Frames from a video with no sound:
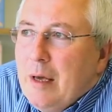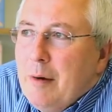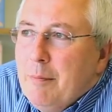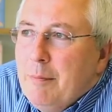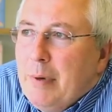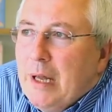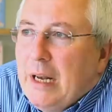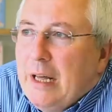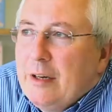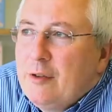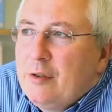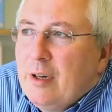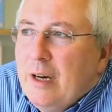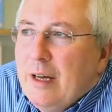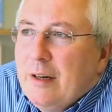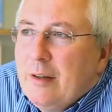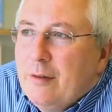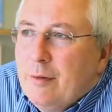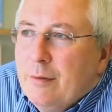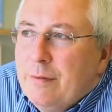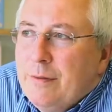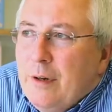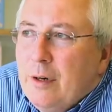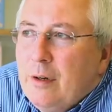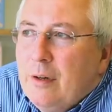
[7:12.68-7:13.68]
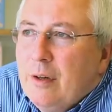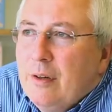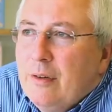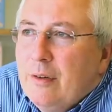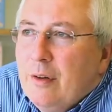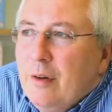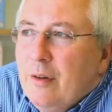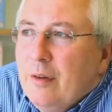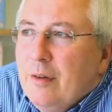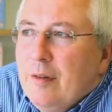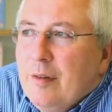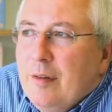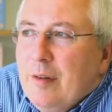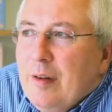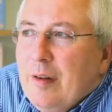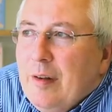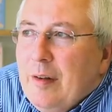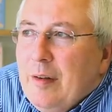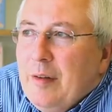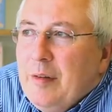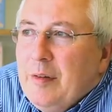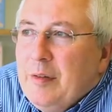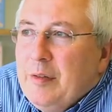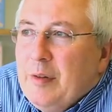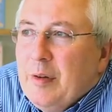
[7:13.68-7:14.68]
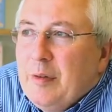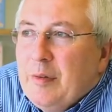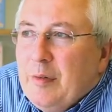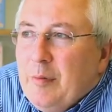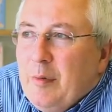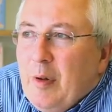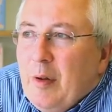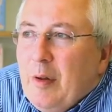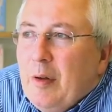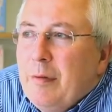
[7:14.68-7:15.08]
I try and sort of focus on just